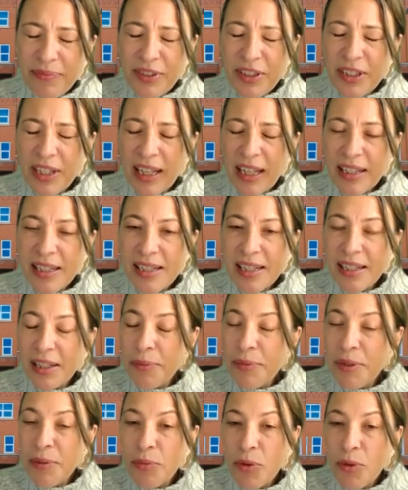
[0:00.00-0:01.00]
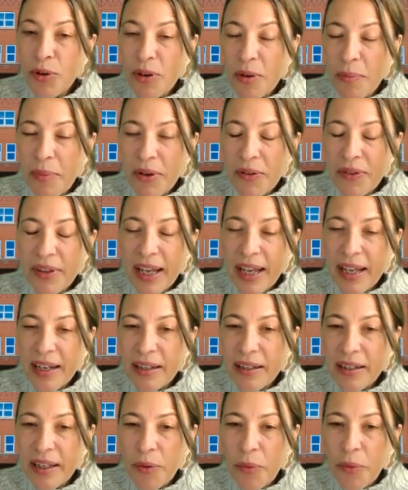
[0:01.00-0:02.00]
tell us a little bit more about that
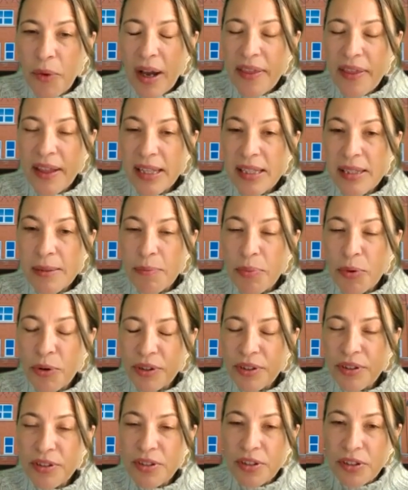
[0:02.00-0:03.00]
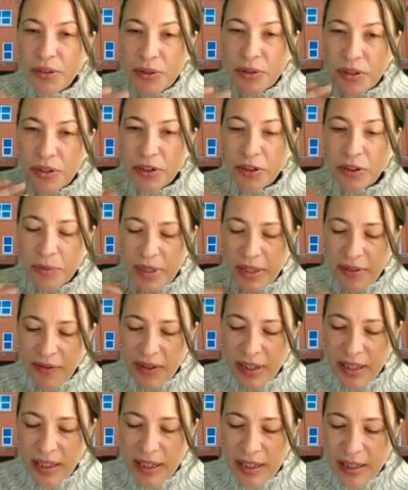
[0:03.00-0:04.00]
and why that's important to you in terms of
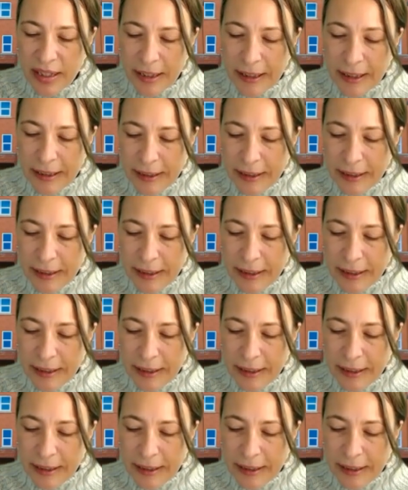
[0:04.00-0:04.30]
these.